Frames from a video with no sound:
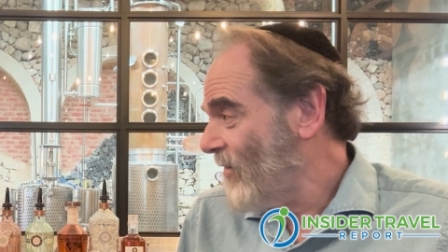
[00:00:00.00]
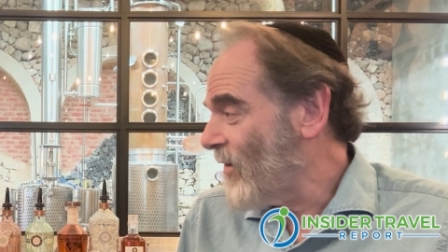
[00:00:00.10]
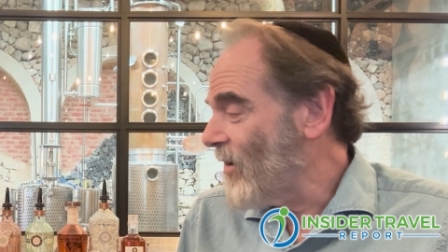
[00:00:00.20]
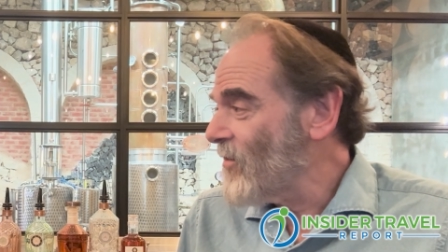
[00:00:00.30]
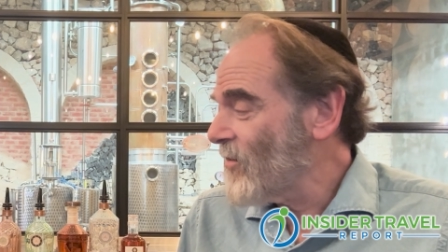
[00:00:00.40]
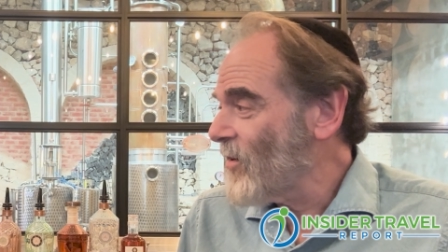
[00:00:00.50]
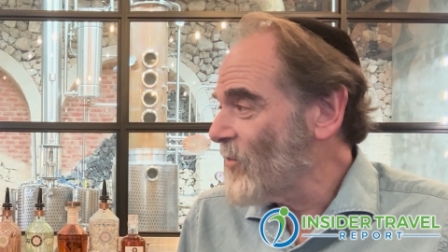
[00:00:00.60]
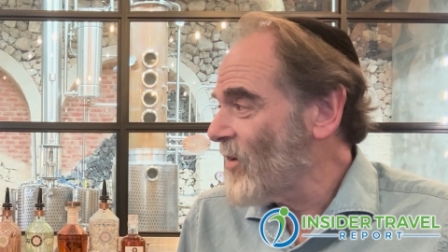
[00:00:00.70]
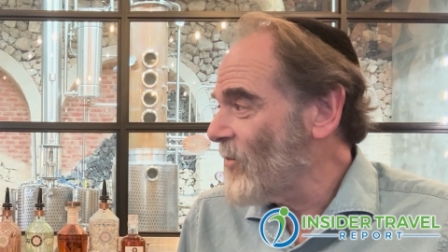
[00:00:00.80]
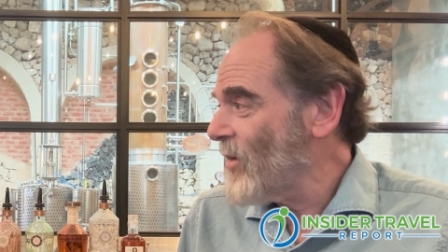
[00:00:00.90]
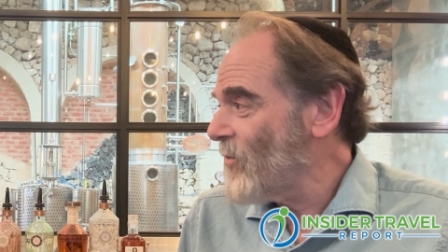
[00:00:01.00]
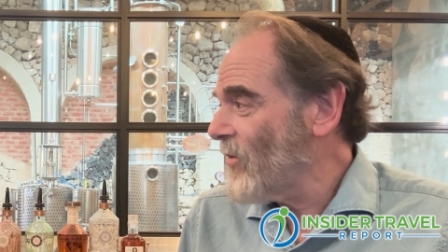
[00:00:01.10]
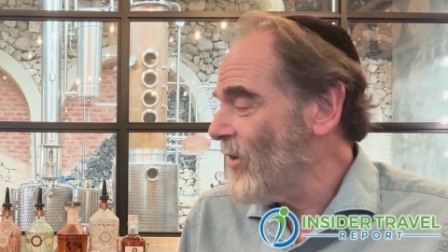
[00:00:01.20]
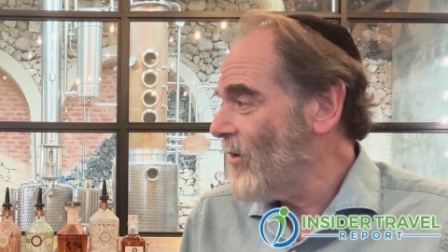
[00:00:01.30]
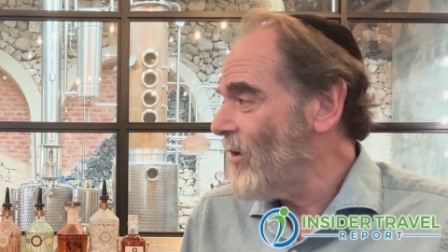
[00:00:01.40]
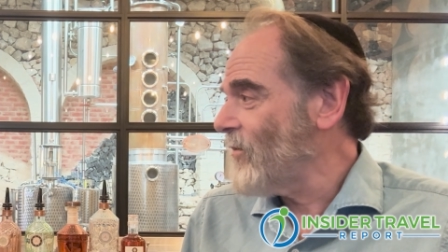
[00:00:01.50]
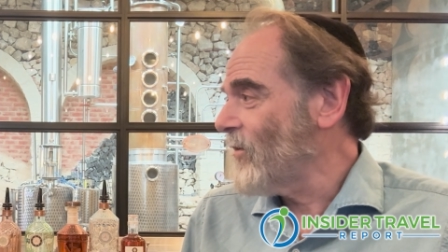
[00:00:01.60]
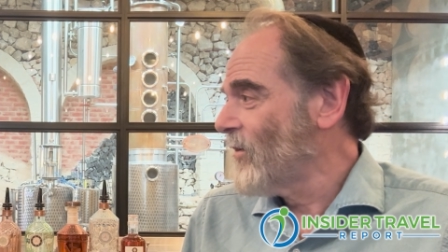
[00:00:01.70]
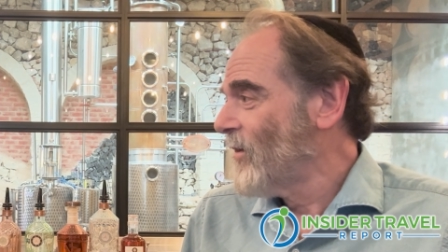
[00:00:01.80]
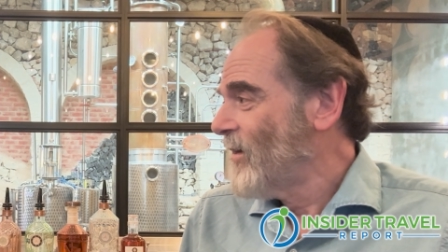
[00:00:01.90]
friends, except some of them are really awful.
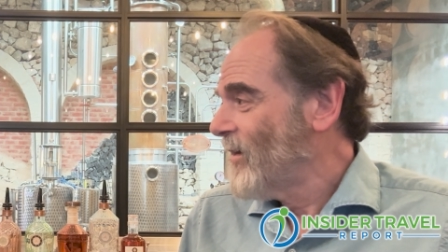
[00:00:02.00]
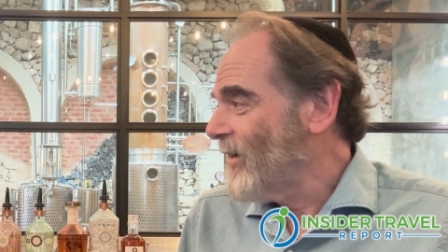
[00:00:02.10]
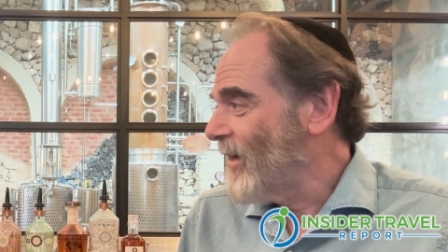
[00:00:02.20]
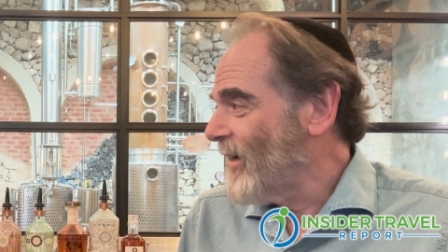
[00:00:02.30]
Okay.